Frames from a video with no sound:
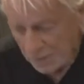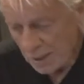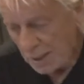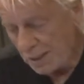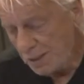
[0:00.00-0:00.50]

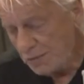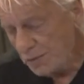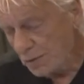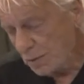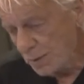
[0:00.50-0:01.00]
it gives a
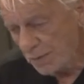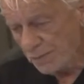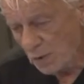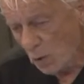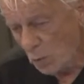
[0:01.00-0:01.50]
little bit of an
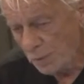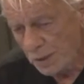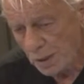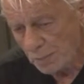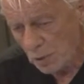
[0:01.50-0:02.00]
opening.
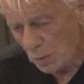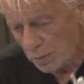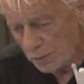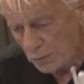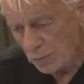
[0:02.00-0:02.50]
I'm going
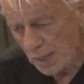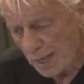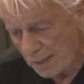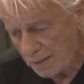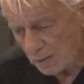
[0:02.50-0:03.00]
to an
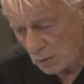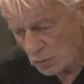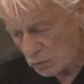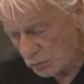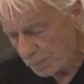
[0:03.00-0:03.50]
eighth note
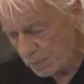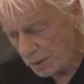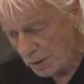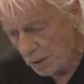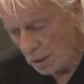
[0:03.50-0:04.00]
triplet
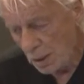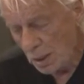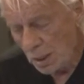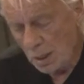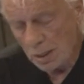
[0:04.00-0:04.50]

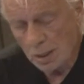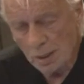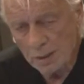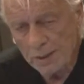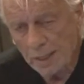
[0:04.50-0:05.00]

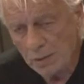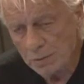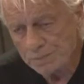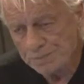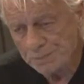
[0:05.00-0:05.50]
count,
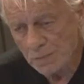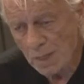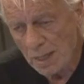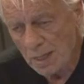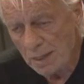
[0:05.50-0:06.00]

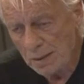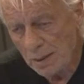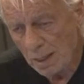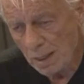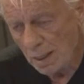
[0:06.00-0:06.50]
and
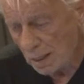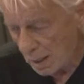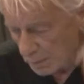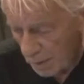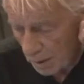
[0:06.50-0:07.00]

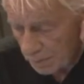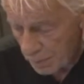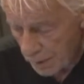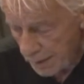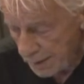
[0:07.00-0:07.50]
I'm not
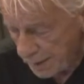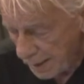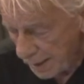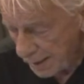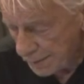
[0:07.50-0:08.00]
playing the
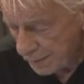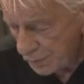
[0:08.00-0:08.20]
and of the